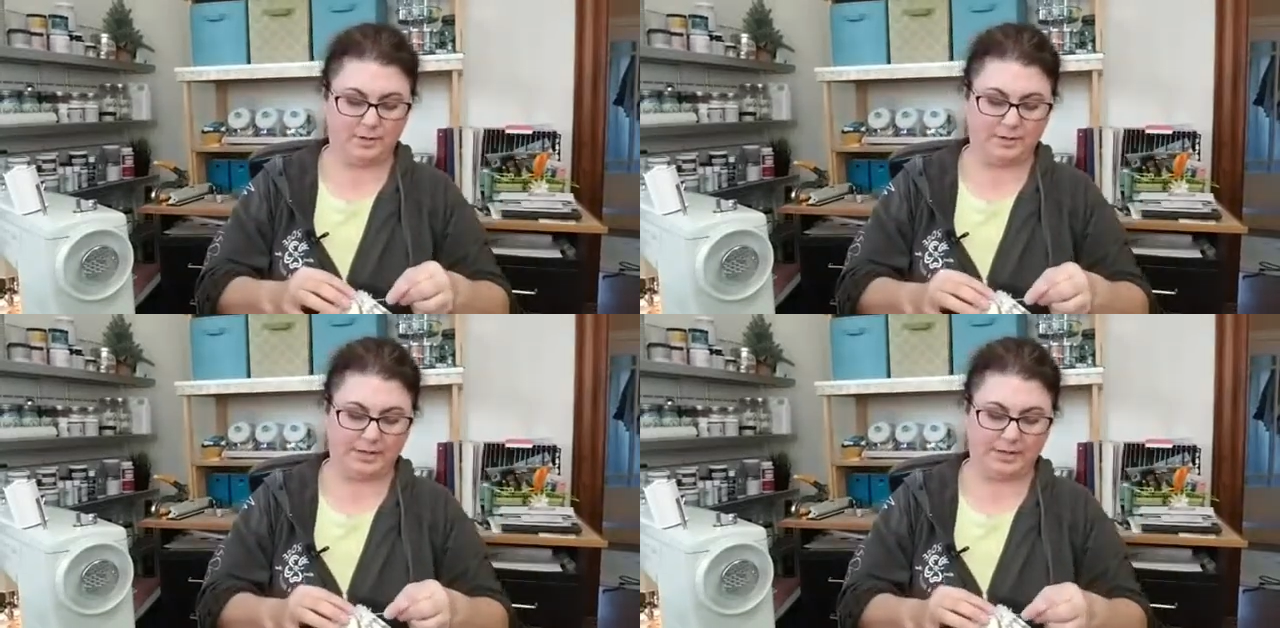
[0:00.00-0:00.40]

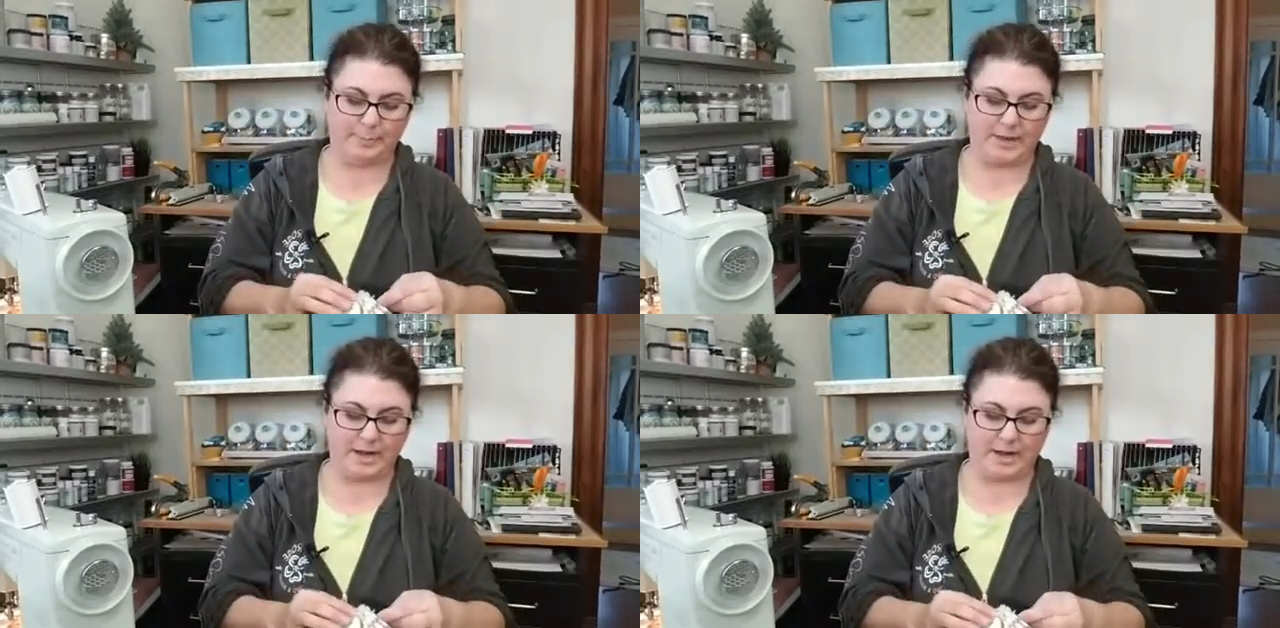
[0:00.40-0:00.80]
like a
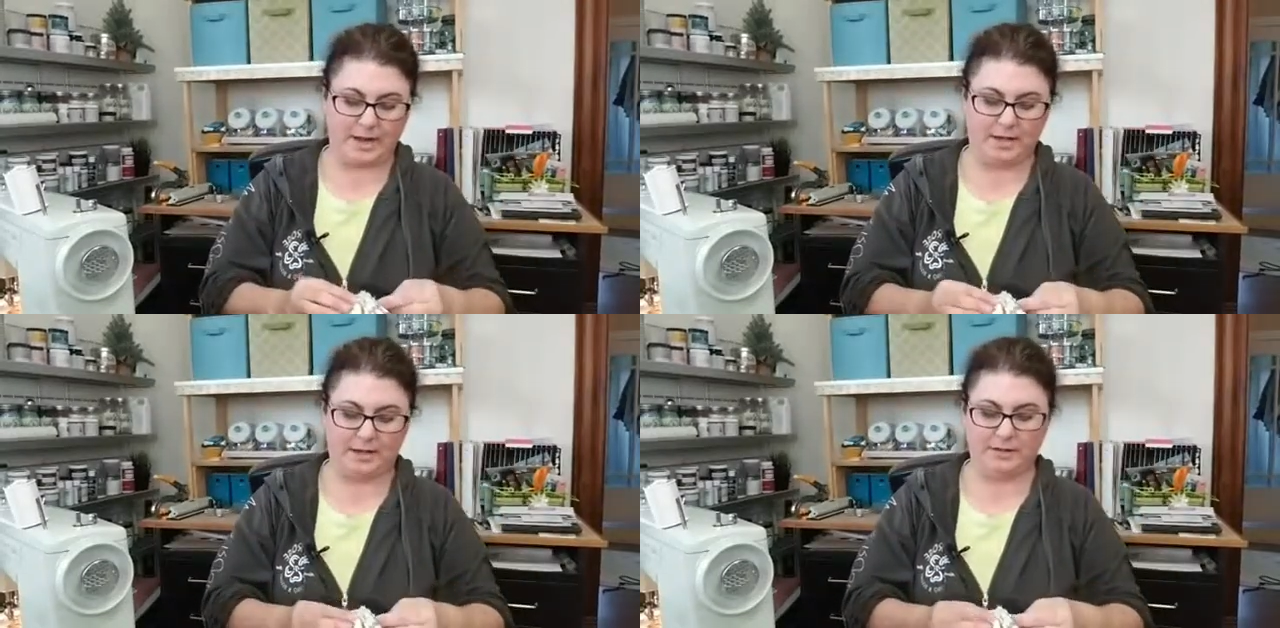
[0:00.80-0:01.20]

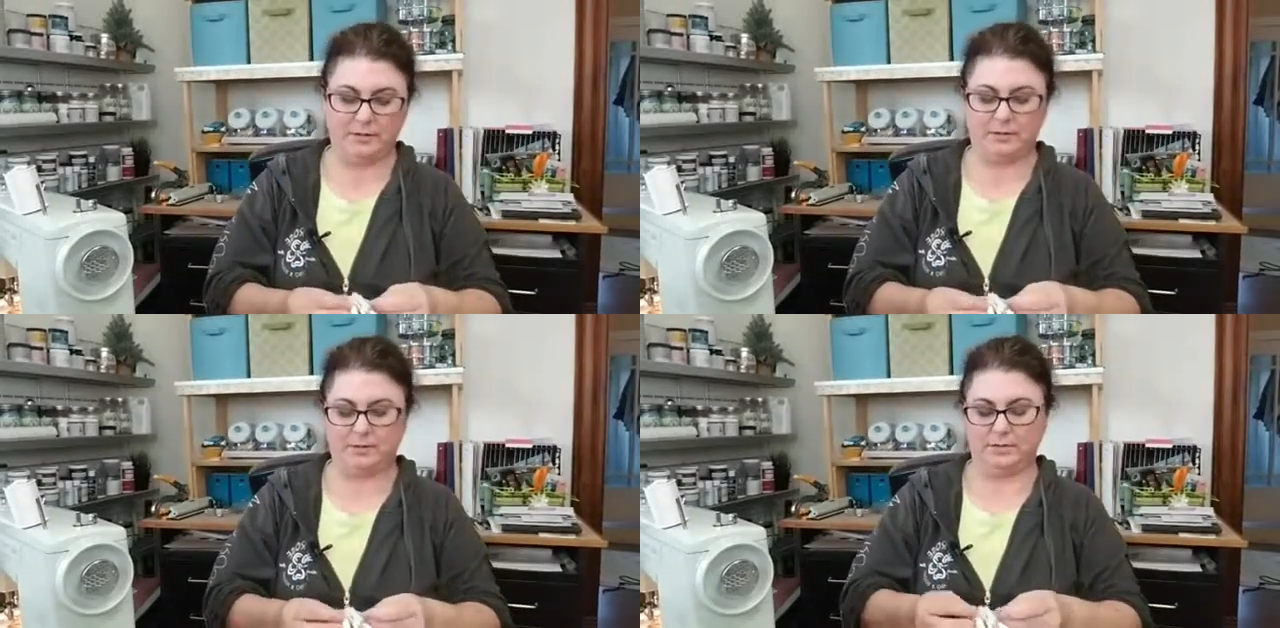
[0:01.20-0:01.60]
pie,
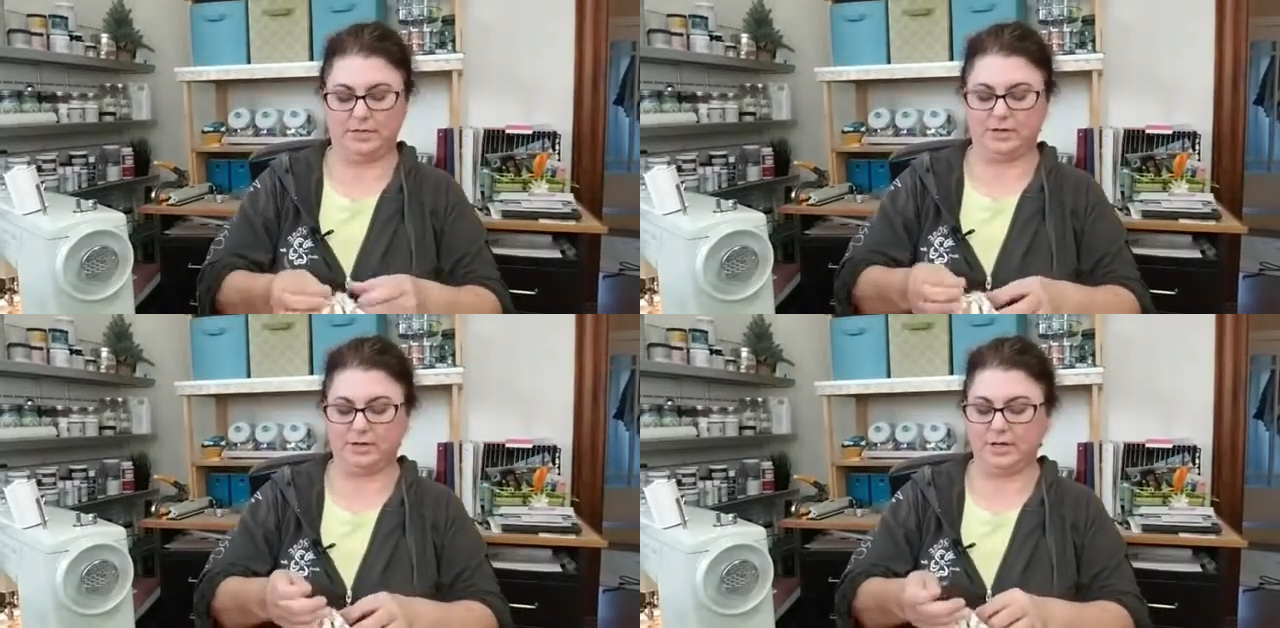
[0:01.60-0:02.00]

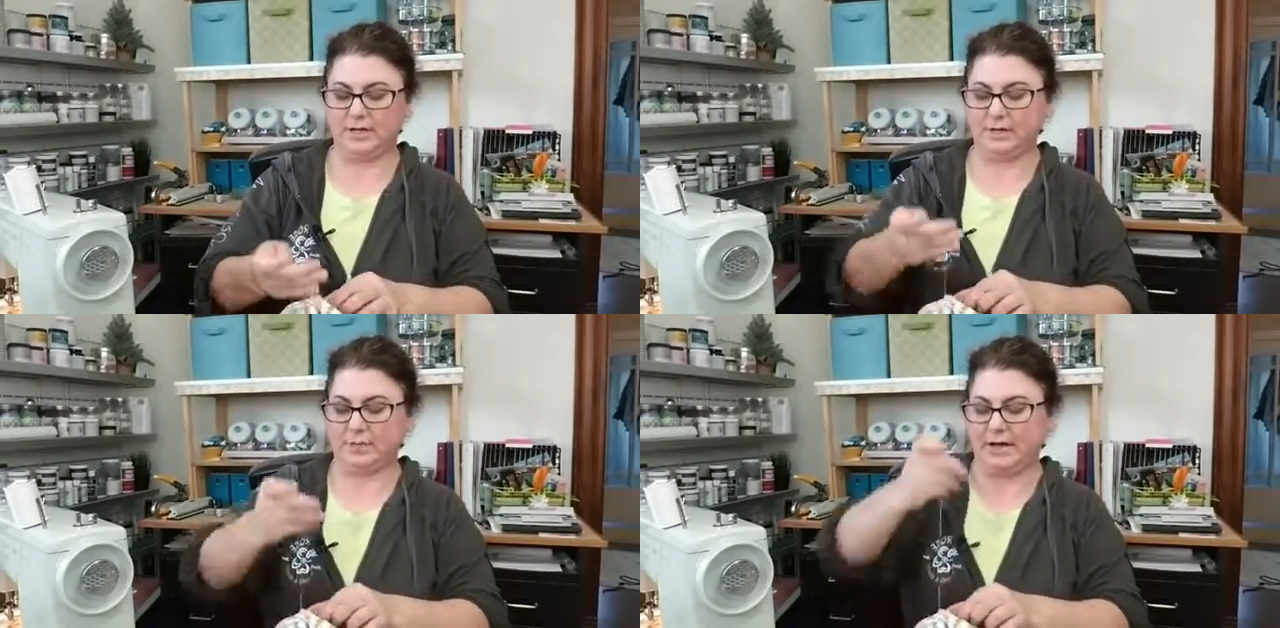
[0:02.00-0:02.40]
like you're
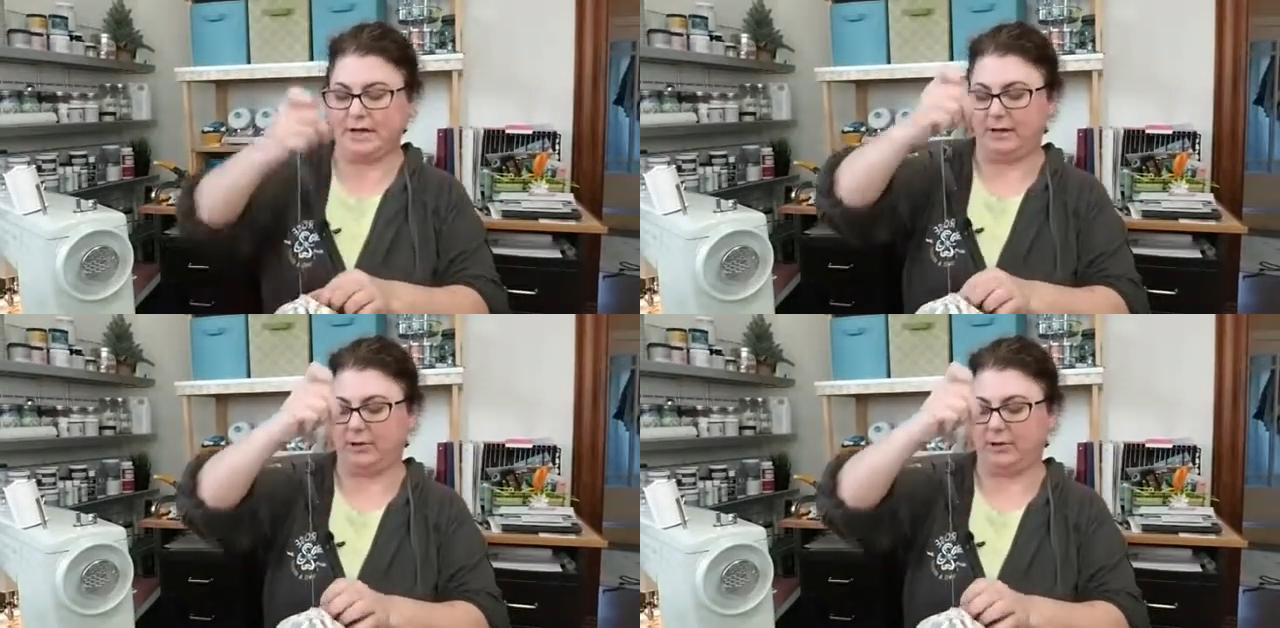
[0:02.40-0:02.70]
cutting a pie.